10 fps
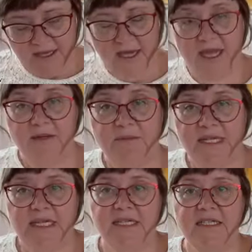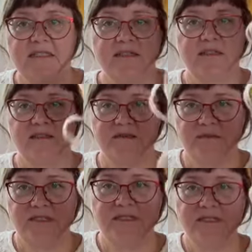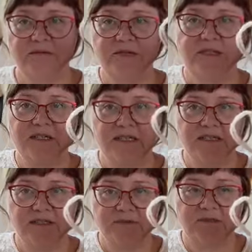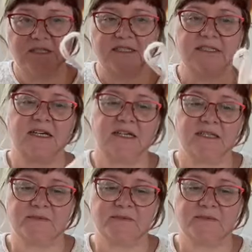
and make it with this one and this one aside.